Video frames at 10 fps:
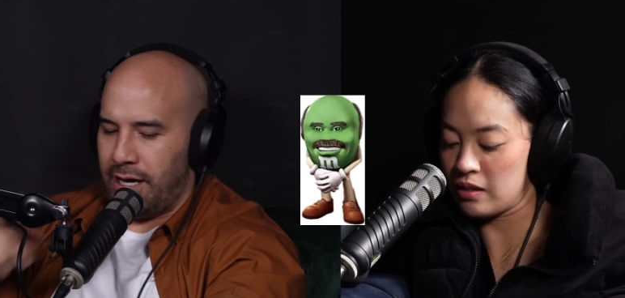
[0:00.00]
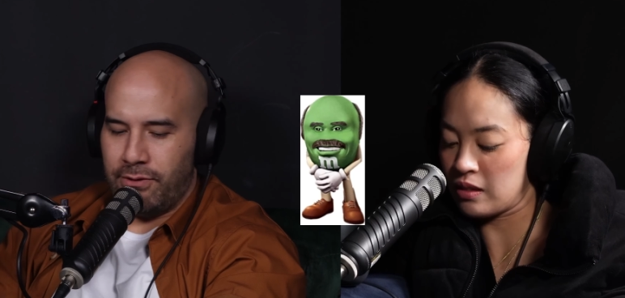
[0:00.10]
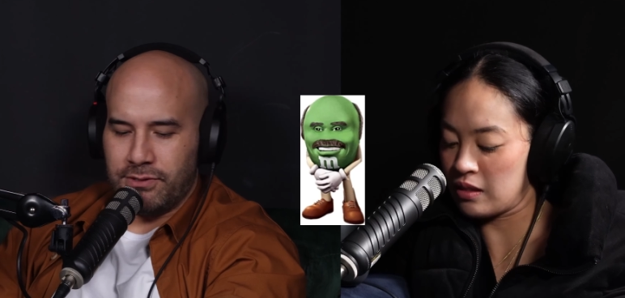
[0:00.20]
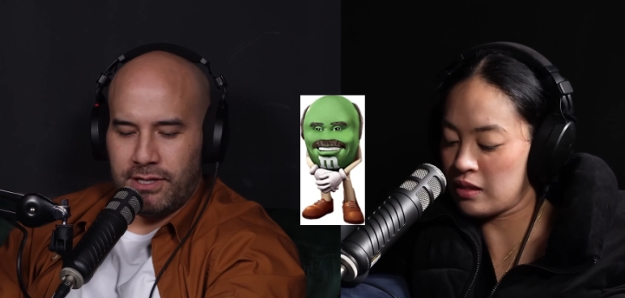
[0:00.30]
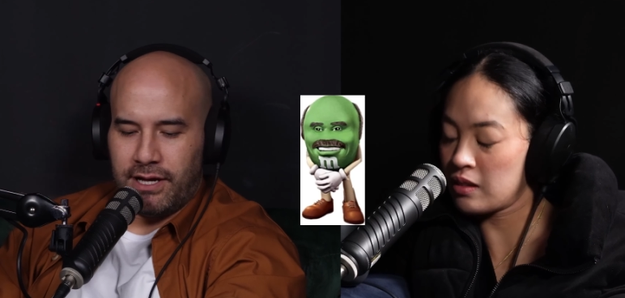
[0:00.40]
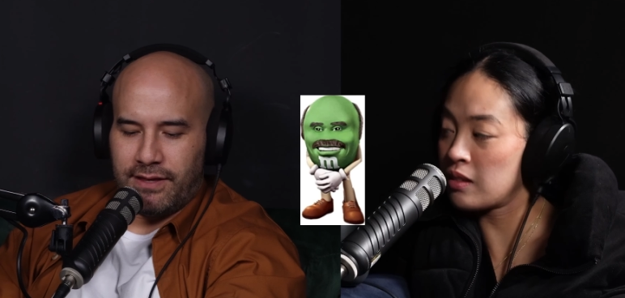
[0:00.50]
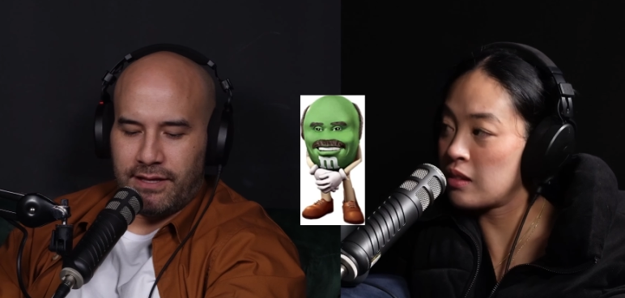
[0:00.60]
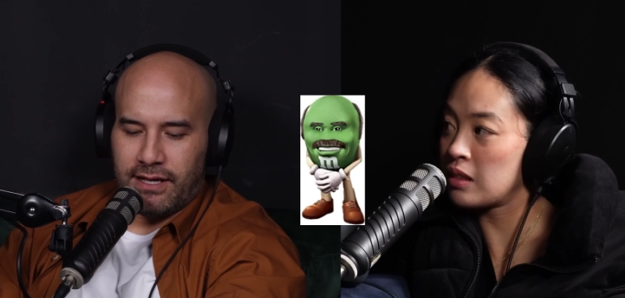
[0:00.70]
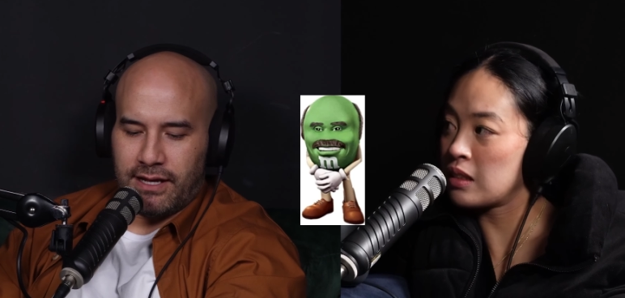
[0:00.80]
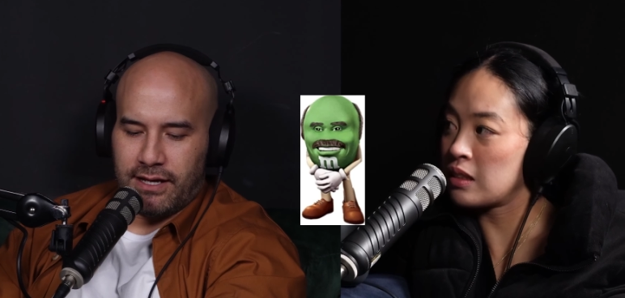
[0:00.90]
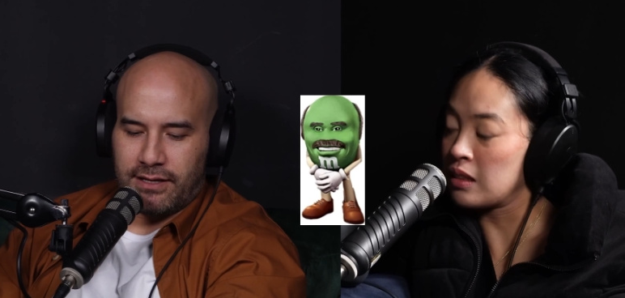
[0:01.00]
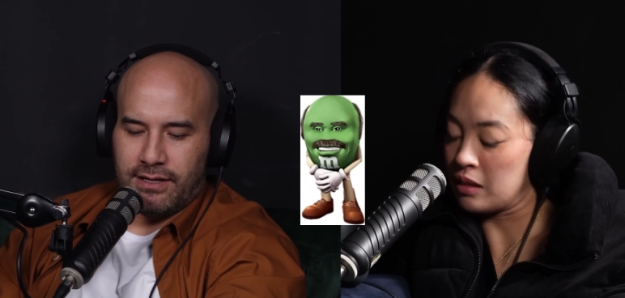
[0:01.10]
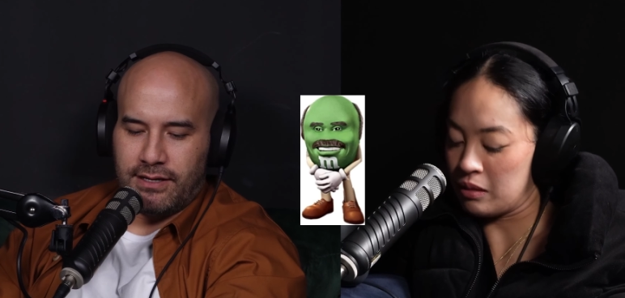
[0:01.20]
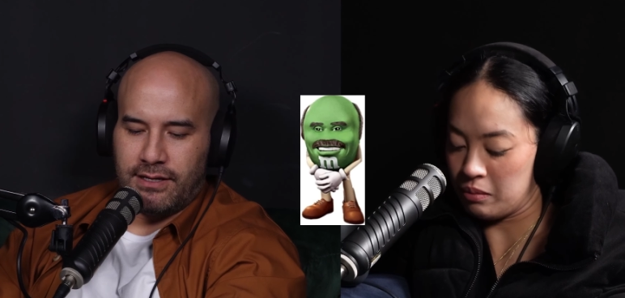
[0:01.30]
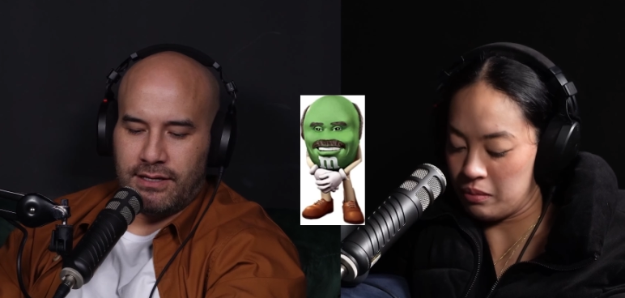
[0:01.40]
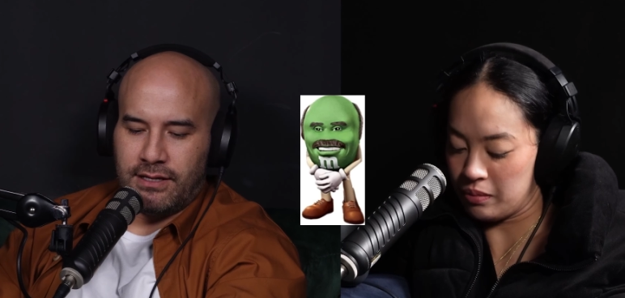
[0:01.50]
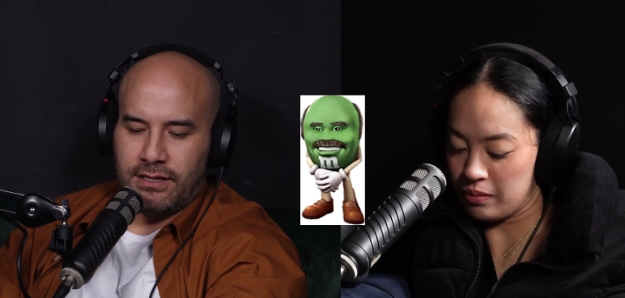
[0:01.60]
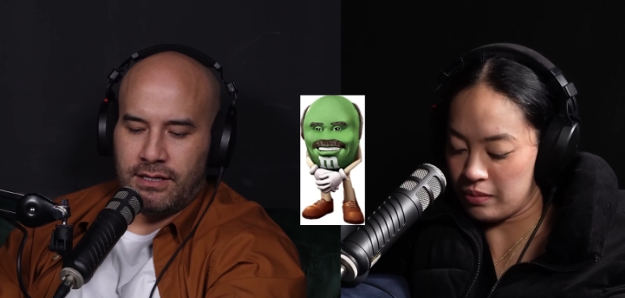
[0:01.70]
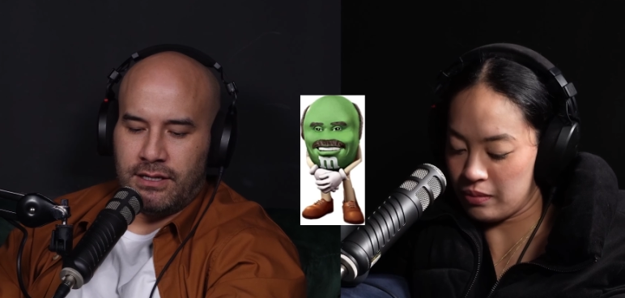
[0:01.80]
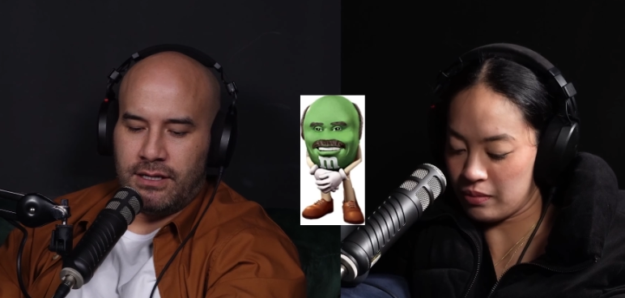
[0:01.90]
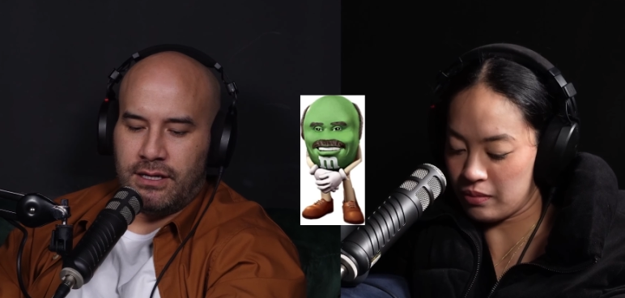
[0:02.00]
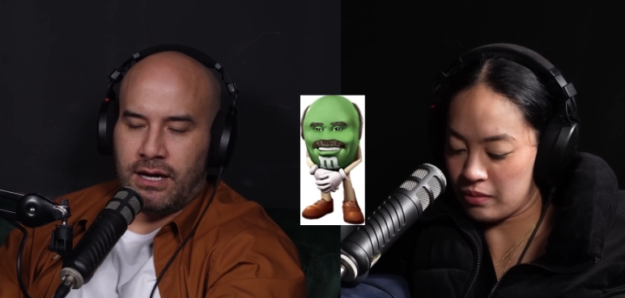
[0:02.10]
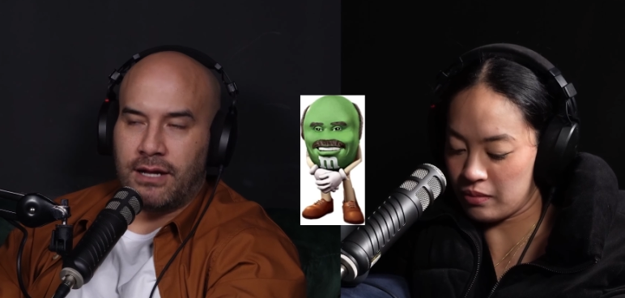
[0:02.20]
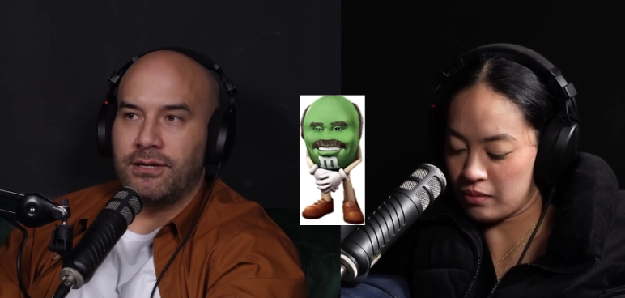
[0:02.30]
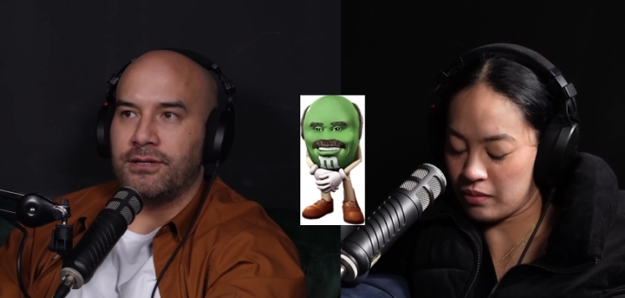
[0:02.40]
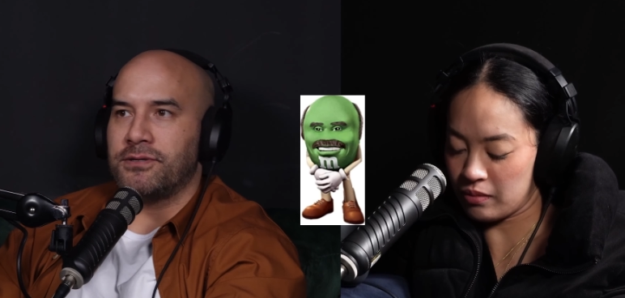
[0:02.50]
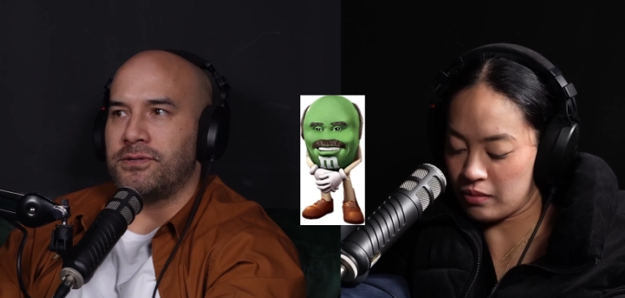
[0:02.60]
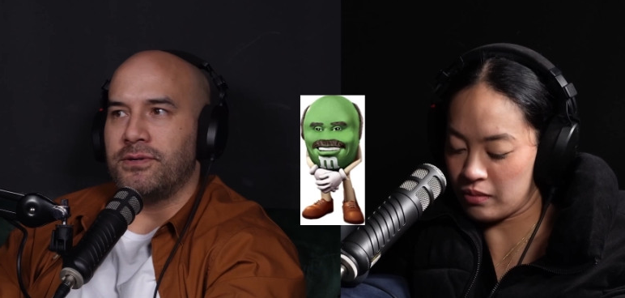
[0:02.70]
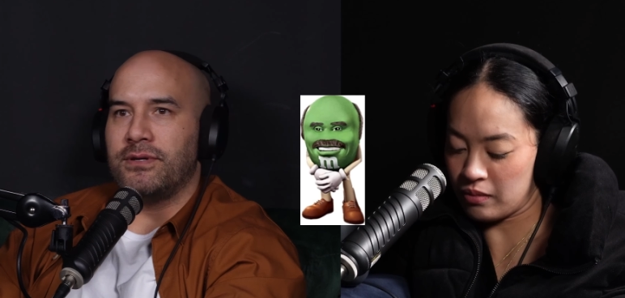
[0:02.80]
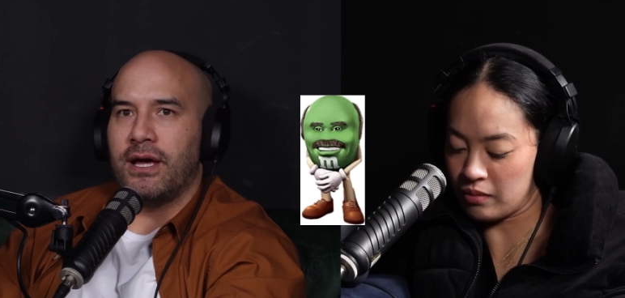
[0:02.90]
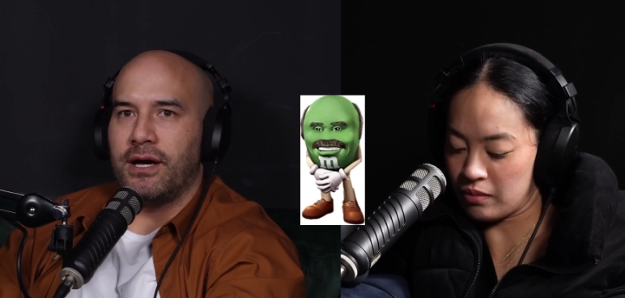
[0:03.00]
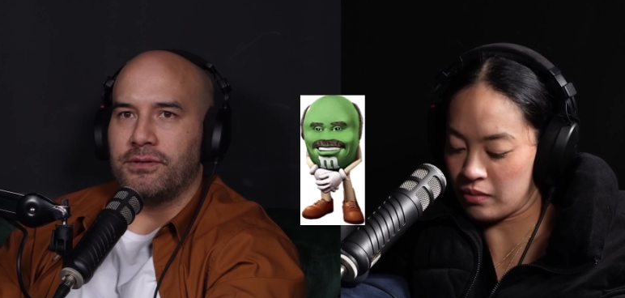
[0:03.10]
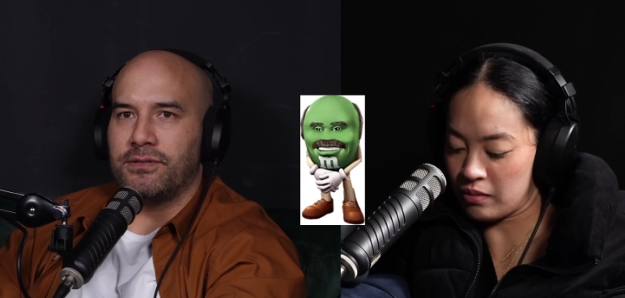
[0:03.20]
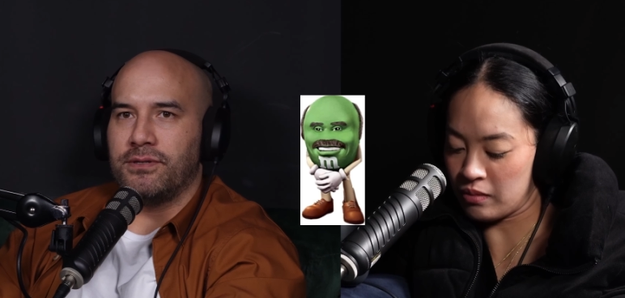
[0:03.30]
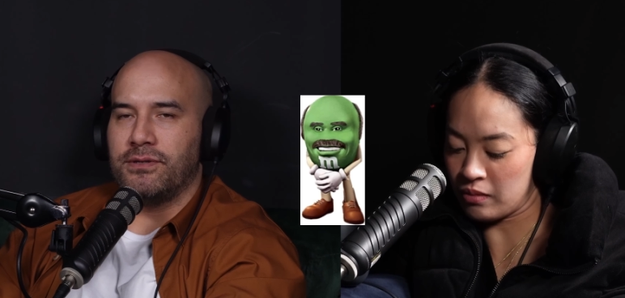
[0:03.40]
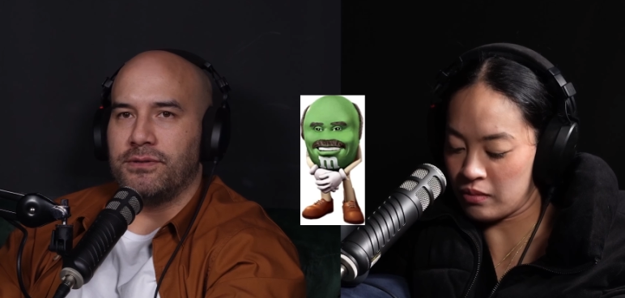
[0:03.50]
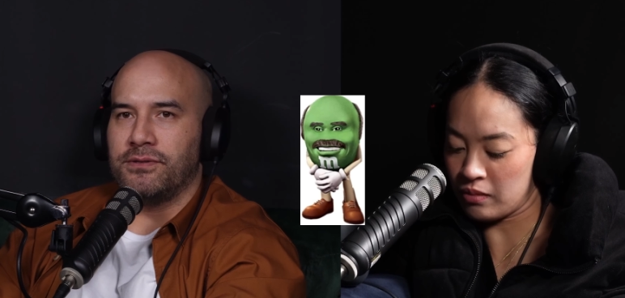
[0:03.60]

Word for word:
Speaker 1: I also like that they like understood how to